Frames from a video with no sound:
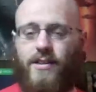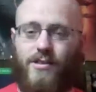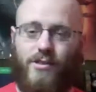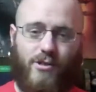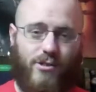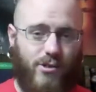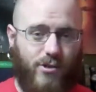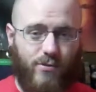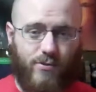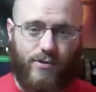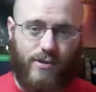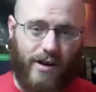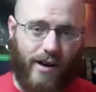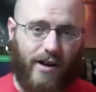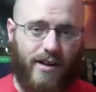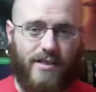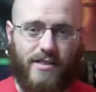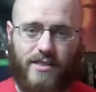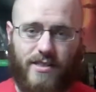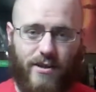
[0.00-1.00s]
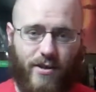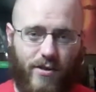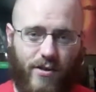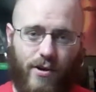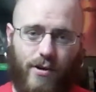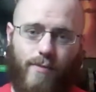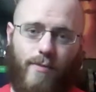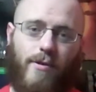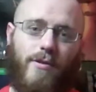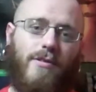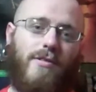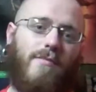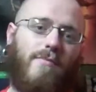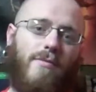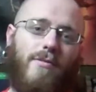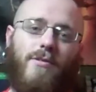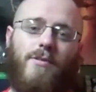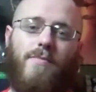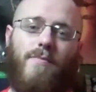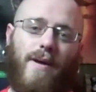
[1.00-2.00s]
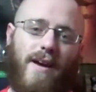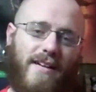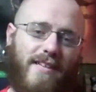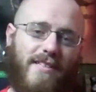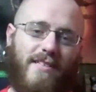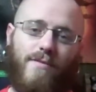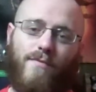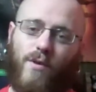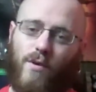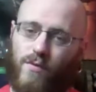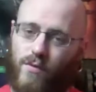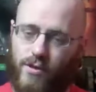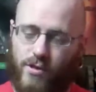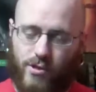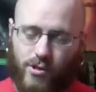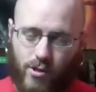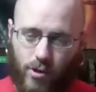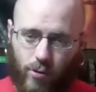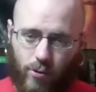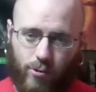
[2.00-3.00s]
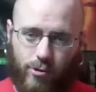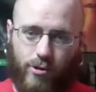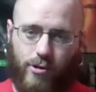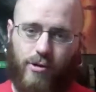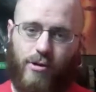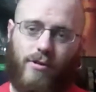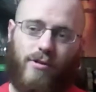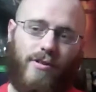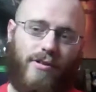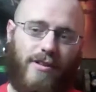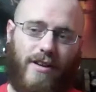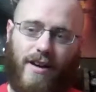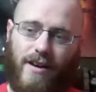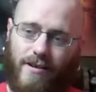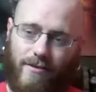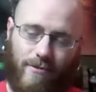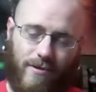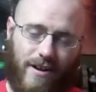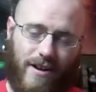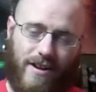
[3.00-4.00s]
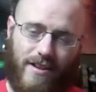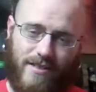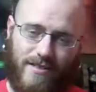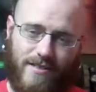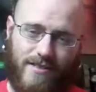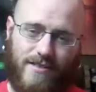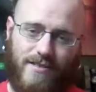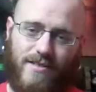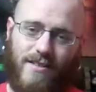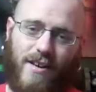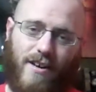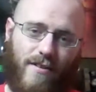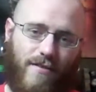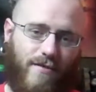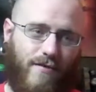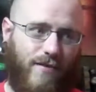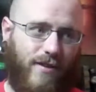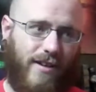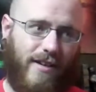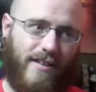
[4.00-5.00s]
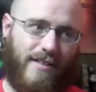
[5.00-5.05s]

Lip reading: You shoot guns in a third-person perspective over the shoulder, and you got grenades and stuff.